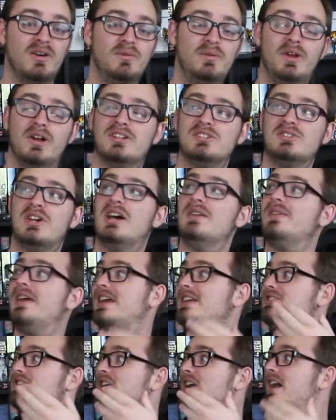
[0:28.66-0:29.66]
We also have
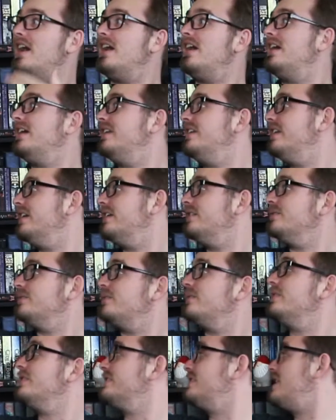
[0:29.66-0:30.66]
a ton
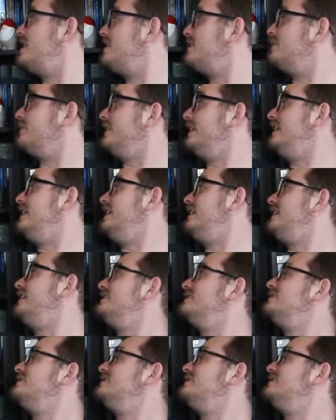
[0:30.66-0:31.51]
of geeky